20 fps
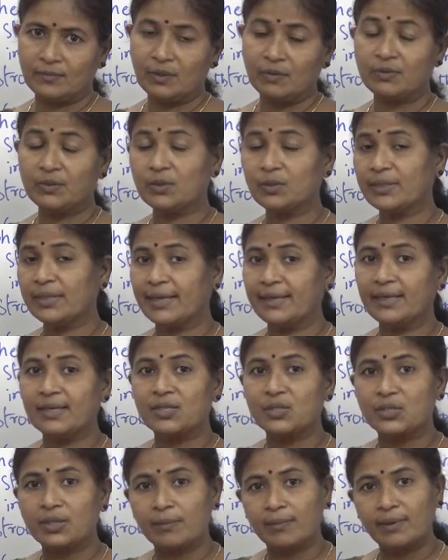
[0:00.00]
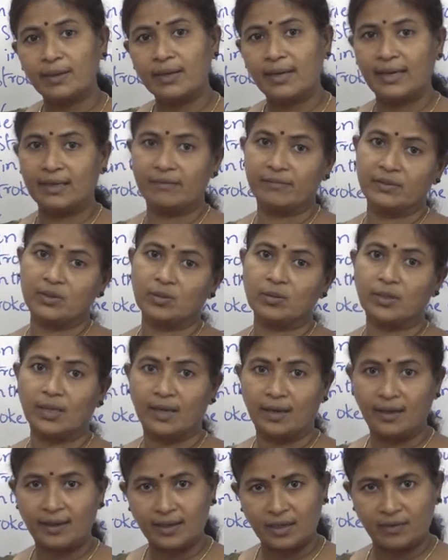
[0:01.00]
without any trouble and without
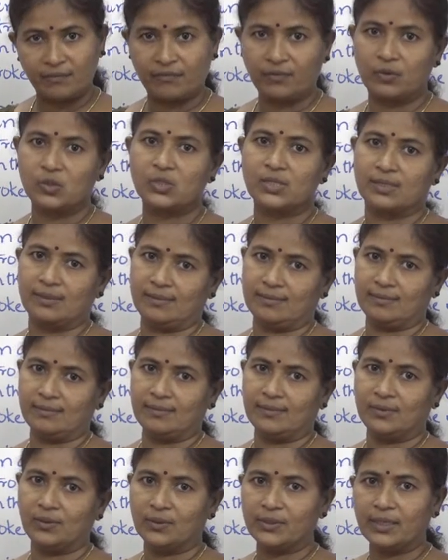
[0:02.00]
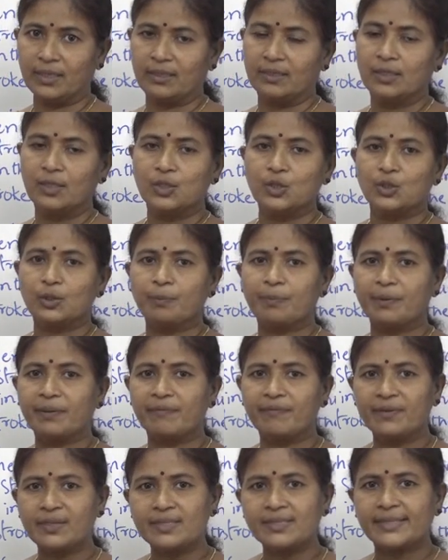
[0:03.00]
any confusion. Okay, so
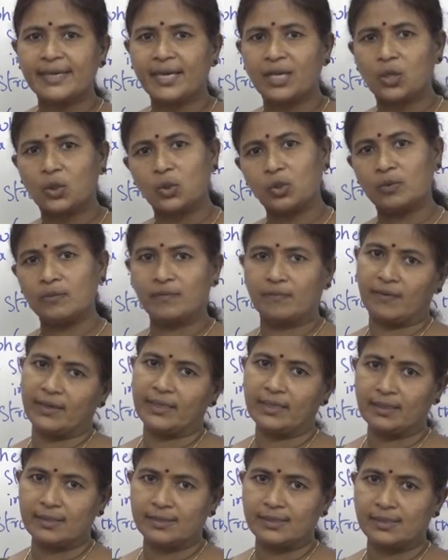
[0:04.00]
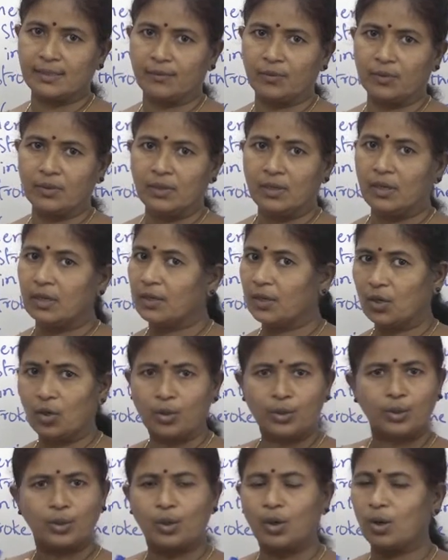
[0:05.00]
preference ekku vatiki istamu.
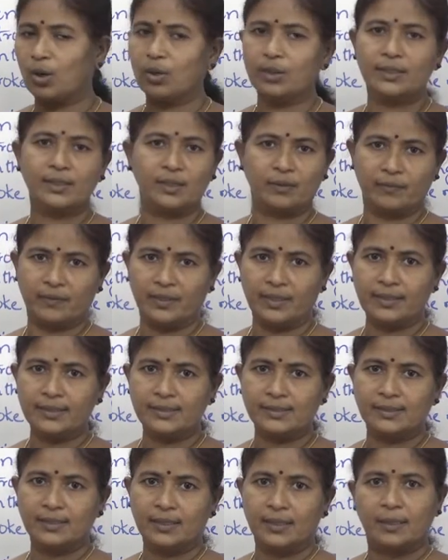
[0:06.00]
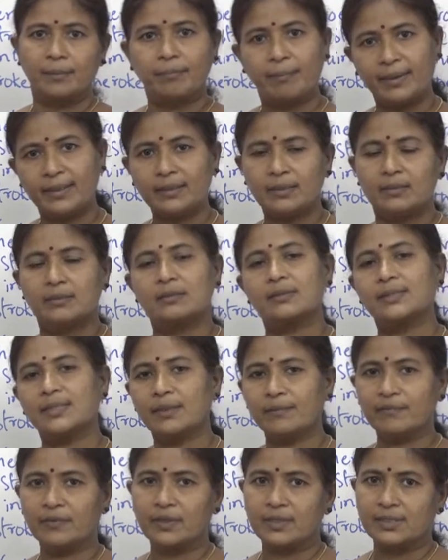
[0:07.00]
Not all the words, but
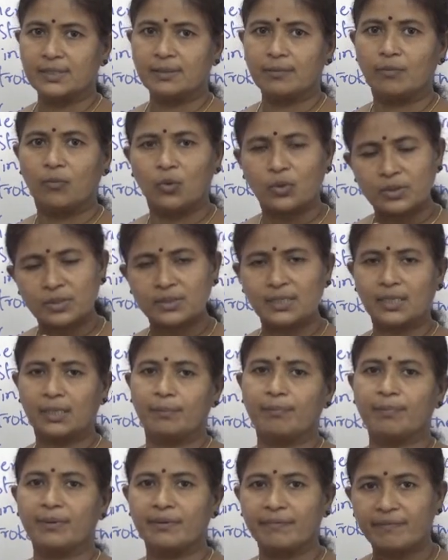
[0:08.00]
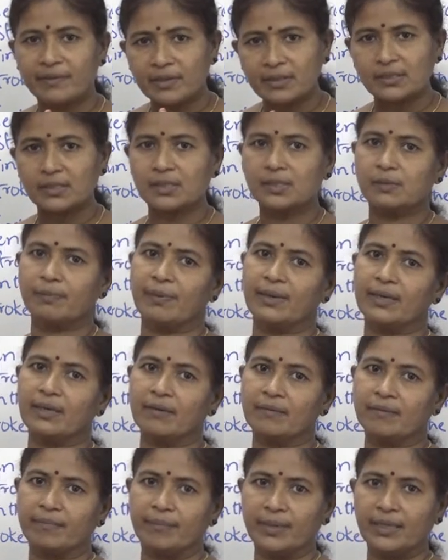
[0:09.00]
some words. Mostly preference is
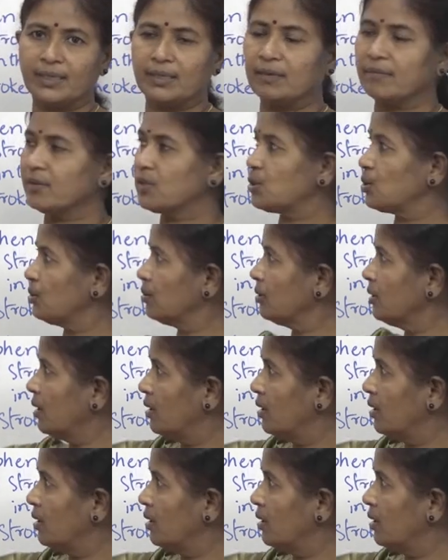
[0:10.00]
big given to